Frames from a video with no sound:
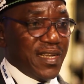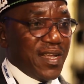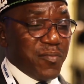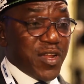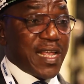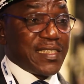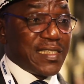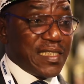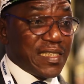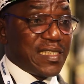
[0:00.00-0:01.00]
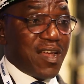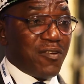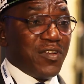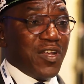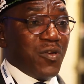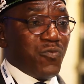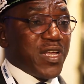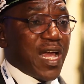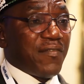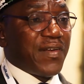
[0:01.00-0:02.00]
But as it is now, we
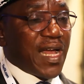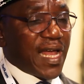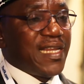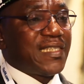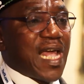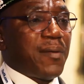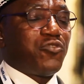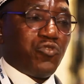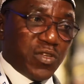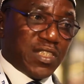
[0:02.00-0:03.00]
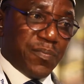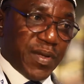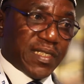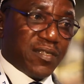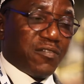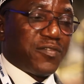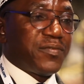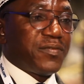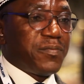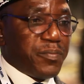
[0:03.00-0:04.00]
have at least up to 20% of
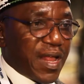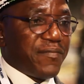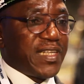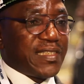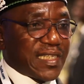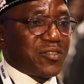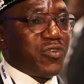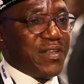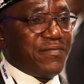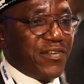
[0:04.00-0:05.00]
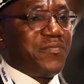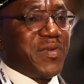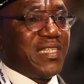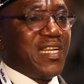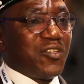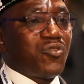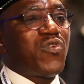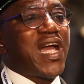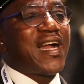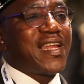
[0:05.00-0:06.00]
private sector involvement. So we
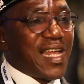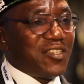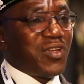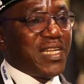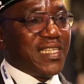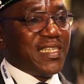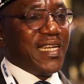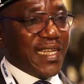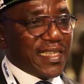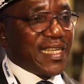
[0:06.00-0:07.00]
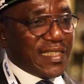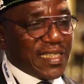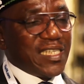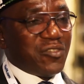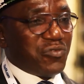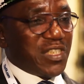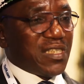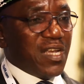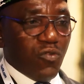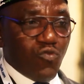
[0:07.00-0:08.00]
are gradually getting into it.
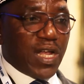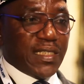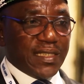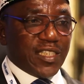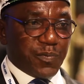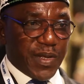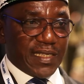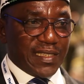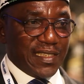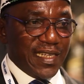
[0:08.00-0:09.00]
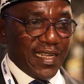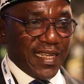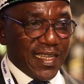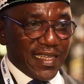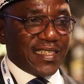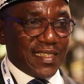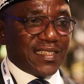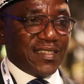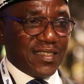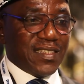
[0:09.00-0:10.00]
Once the space is
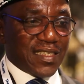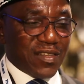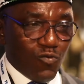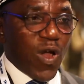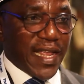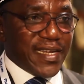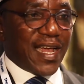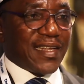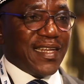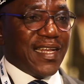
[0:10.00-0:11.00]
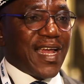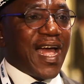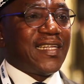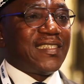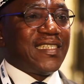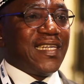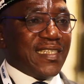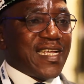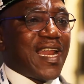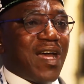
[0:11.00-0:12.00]
wider and
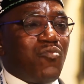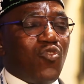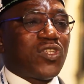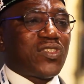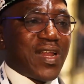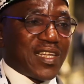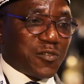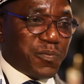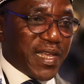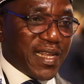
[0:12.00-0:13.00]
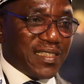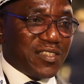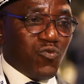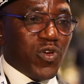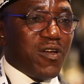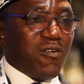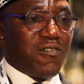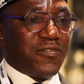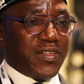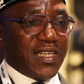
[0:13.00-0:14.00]
there are more transparent way of
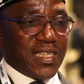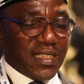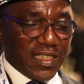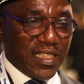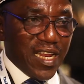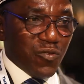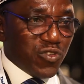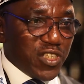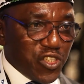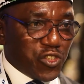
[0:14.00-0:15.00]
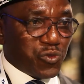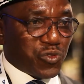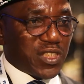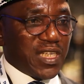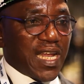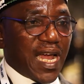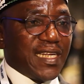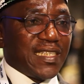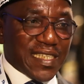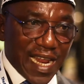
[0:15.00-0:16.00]
dealing with issues, and then
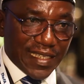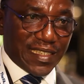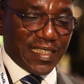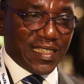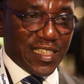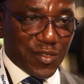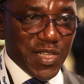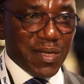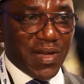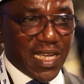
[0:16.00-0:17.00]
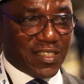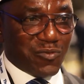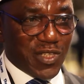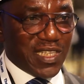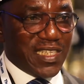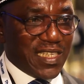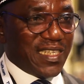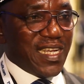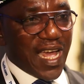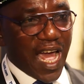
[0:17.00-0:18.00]
crisis is minimized within the
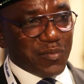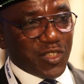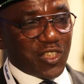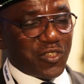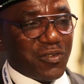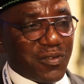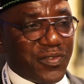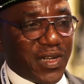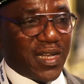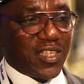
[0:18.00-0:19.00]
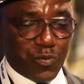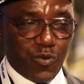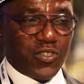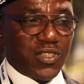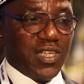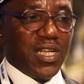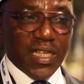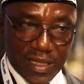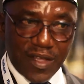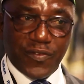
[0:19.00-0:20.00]
administration of uh, sports,
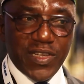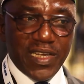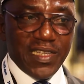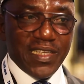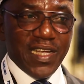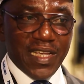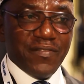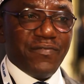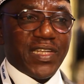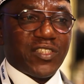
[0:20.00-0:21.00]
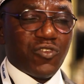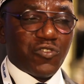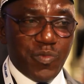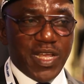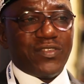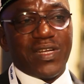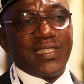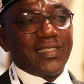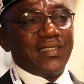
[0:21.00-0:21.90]
definitely investors will be attracted.